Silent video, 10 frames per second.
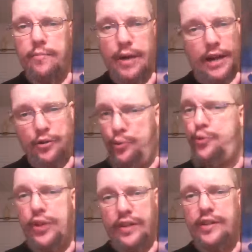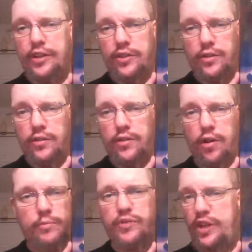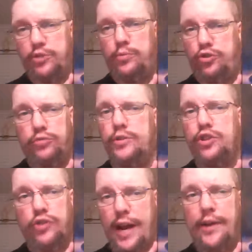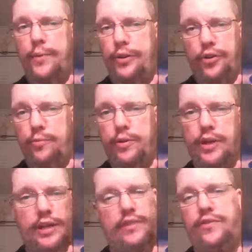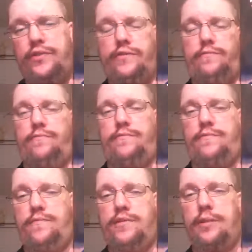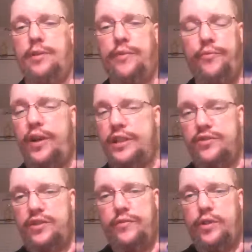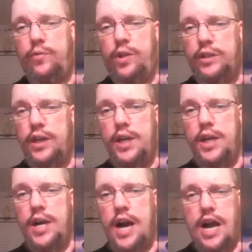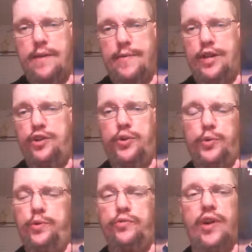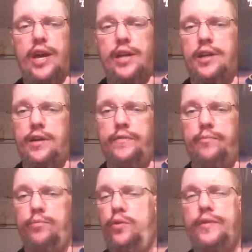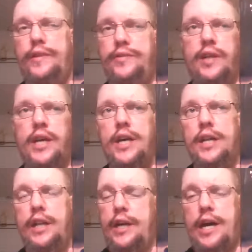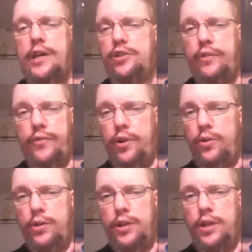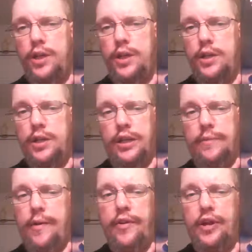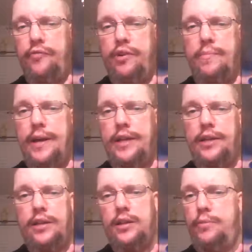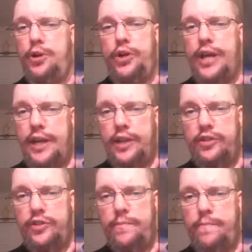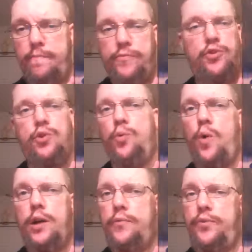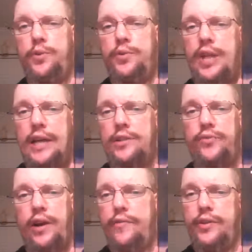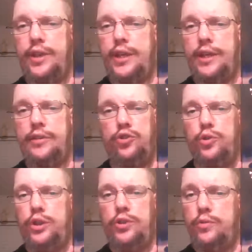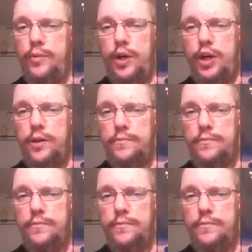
But I do think that homosexual humor and drag queen humor is some of the funniest stuff in the world. I am a huge fan of movies La Cage aux Folles, the American remake, The Birdcage, Tu Wong Fu, Thanks for Everything, Julie Newmar,